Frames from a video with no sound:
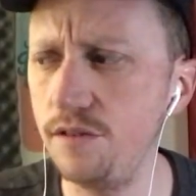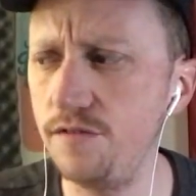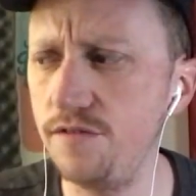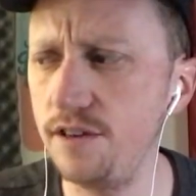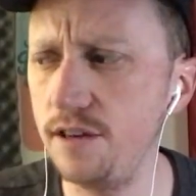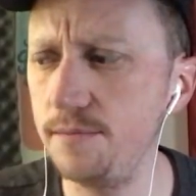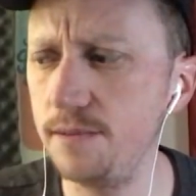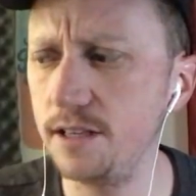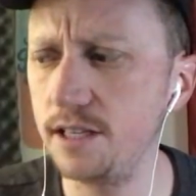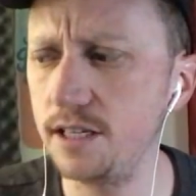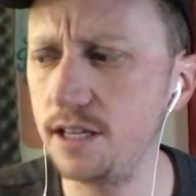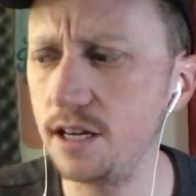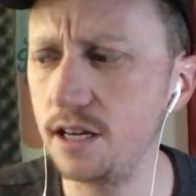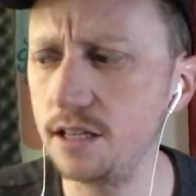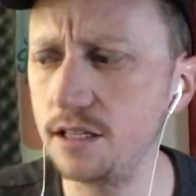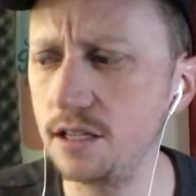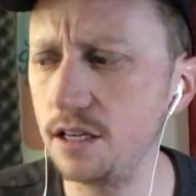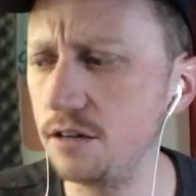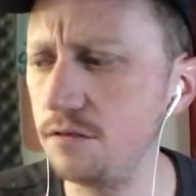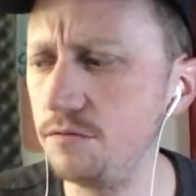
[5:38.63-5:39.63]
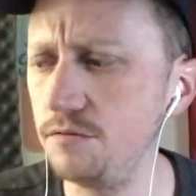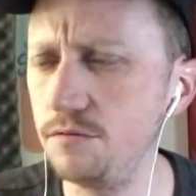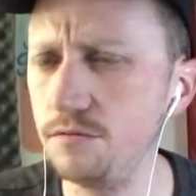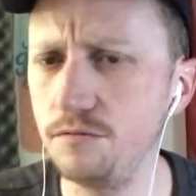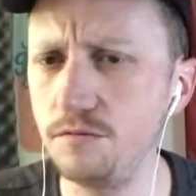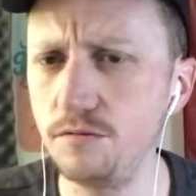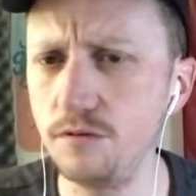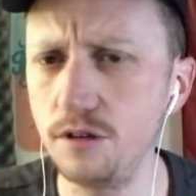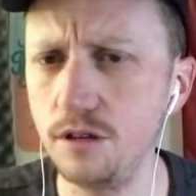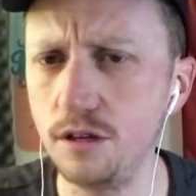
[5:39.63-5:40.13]
the female detective is like,
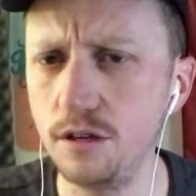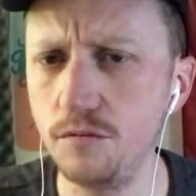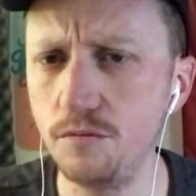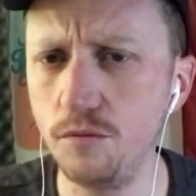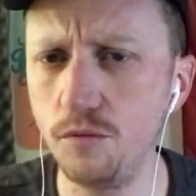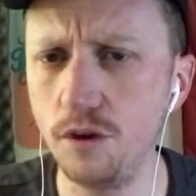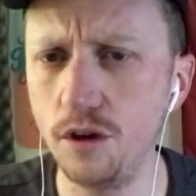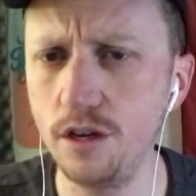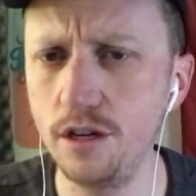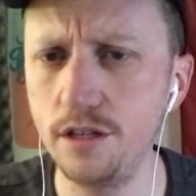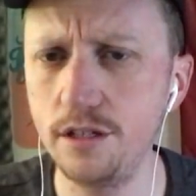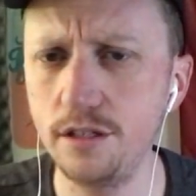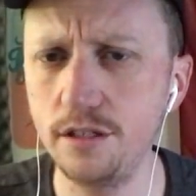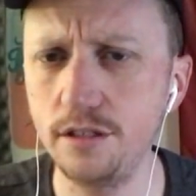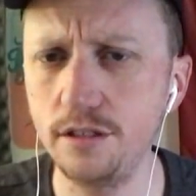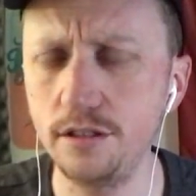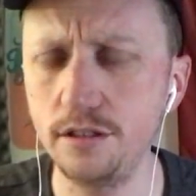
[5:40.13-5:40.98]
what?